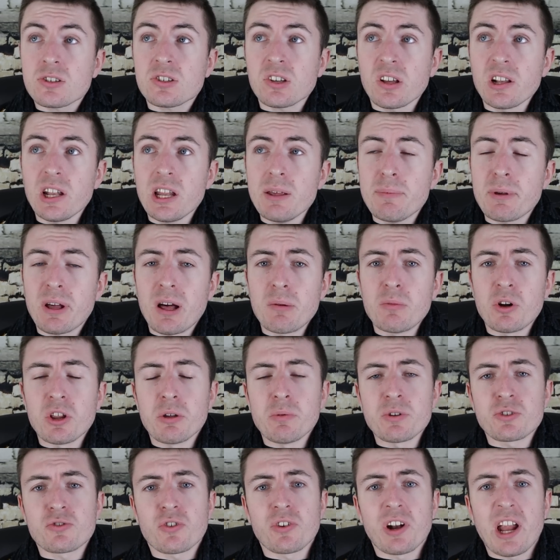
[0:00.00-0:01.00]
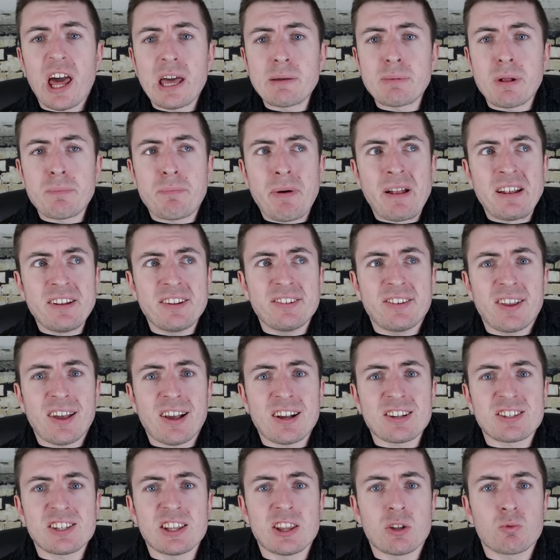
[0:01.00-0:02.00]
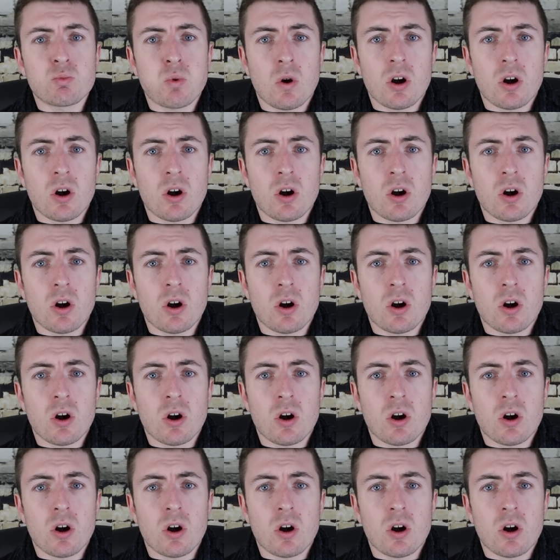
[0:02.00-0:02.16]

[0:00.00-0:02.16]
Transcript: to suddenly become one of the most reliable penalty takers in the